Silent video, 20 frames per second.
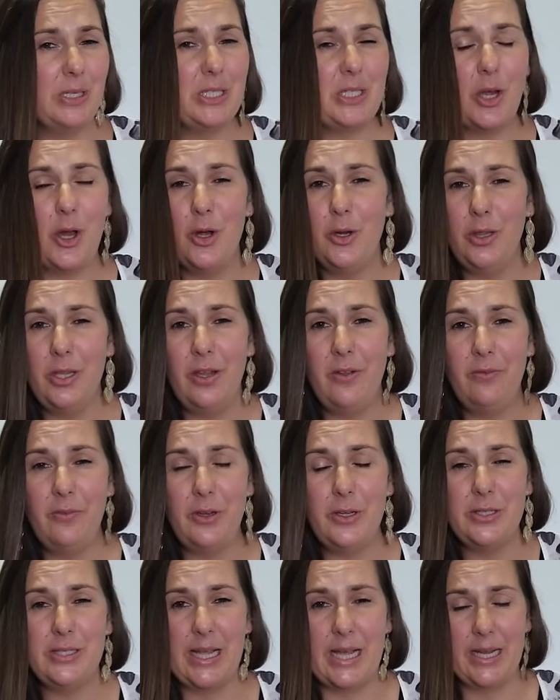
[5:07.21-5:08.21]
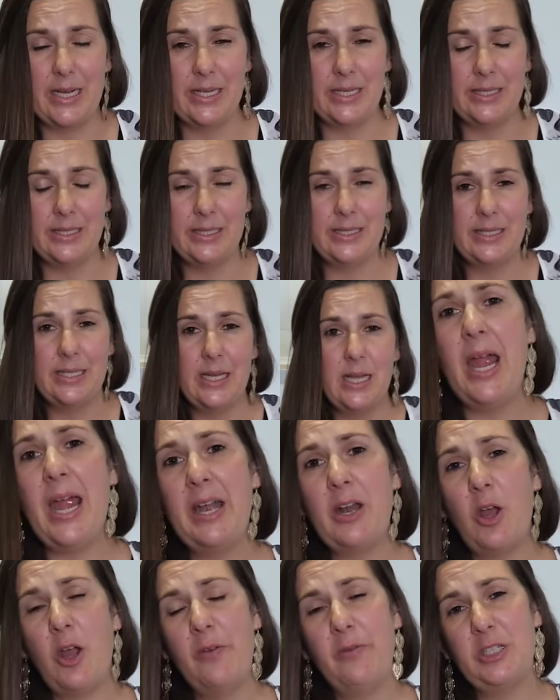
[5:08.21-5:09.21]
It's only a few seconds,
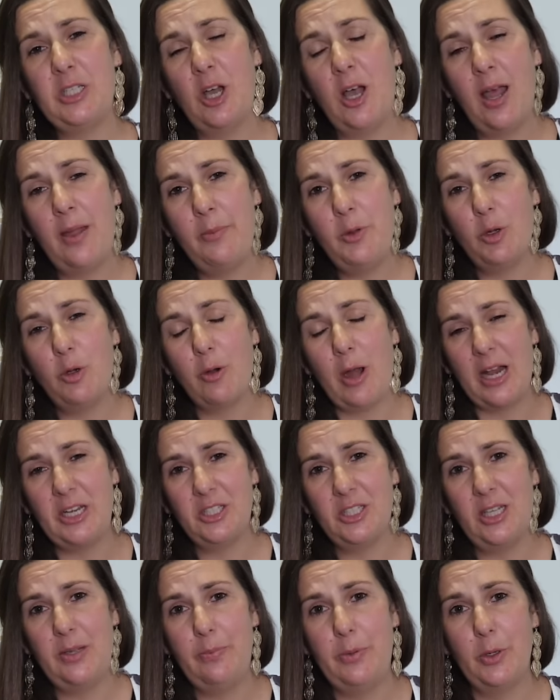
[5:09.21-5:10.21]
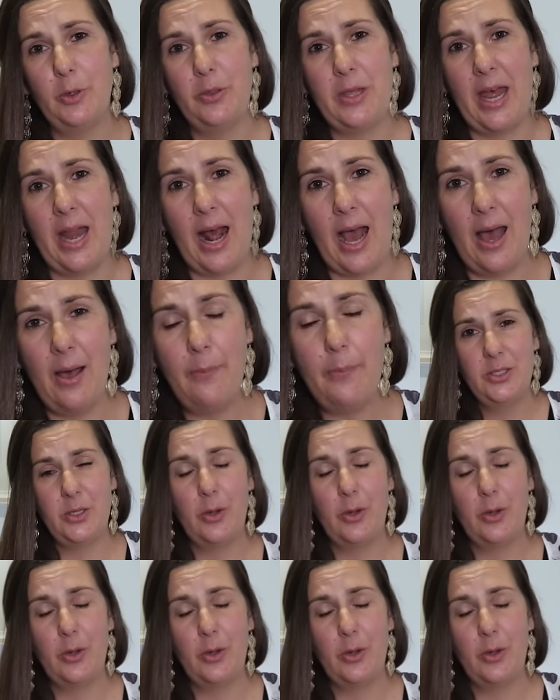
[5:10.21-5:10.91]
and over time you'll gradually build that up.